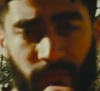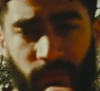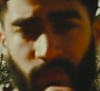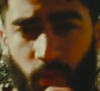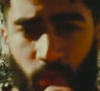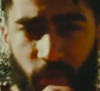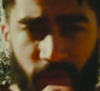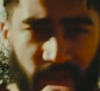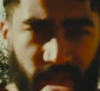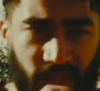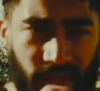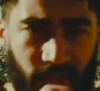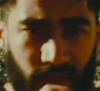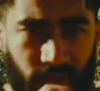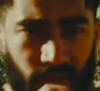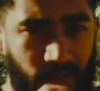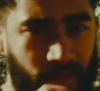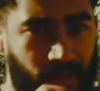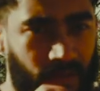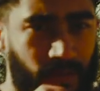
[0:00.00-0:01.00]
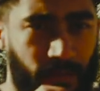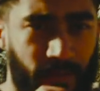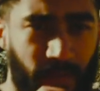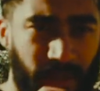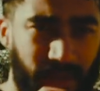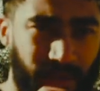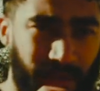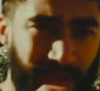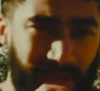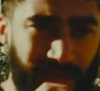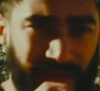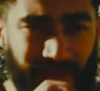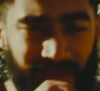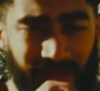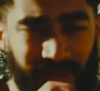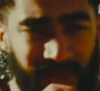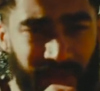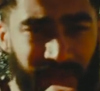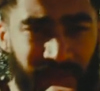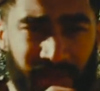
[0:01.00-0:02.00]
in more details, but
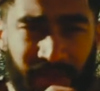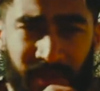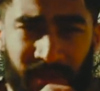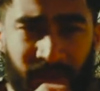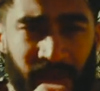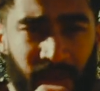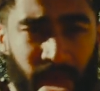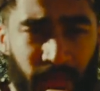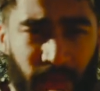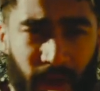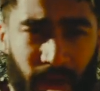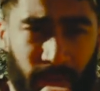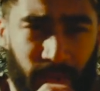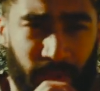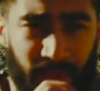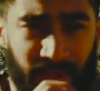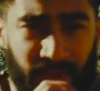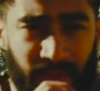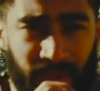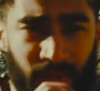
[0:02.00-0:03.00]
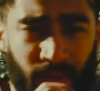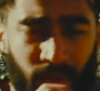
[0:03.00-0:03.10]
this probably